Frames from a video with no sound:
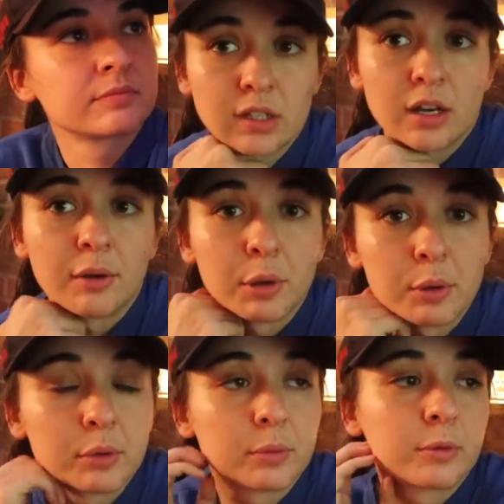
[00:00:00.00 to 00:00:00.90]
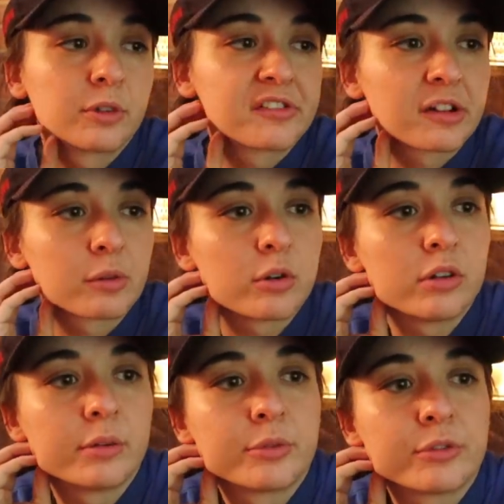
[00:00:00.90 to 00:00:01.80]
All right, well, looks like we're
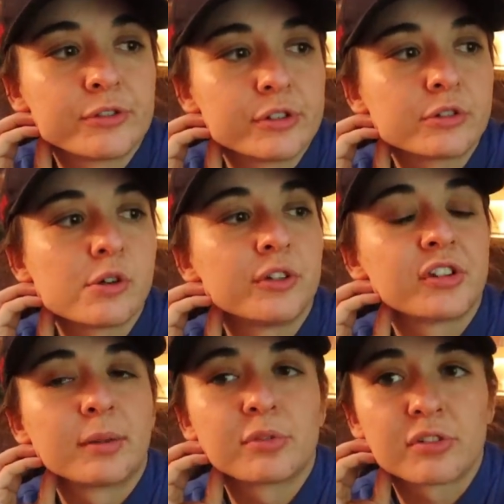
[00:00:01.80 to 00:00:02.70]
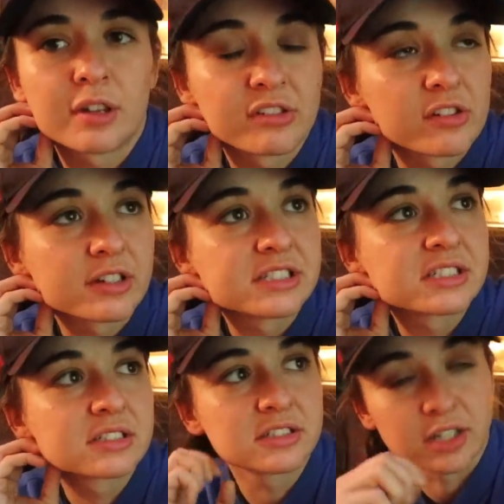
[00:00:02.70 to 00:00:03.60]
holding them to a field goal attempt, so that's at
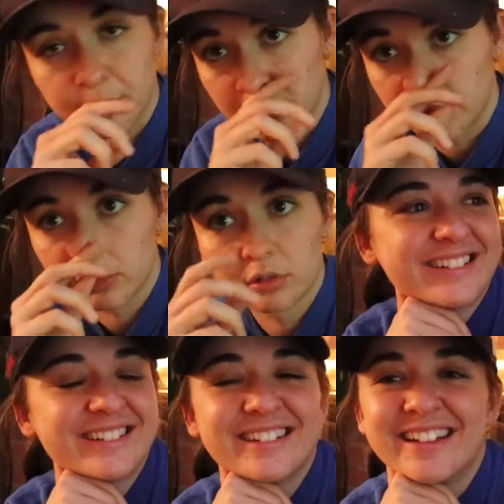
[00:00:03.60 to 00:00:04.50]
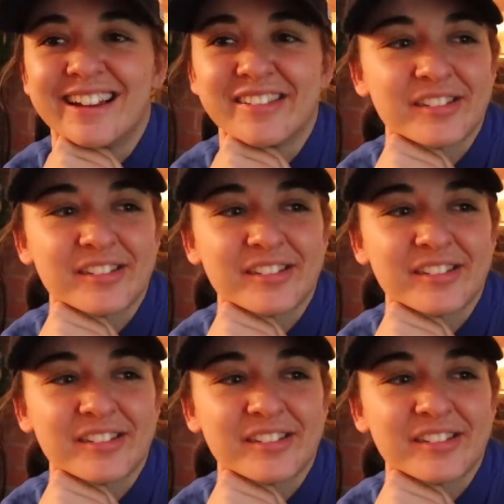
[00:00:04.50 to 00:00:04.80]
least something. And it's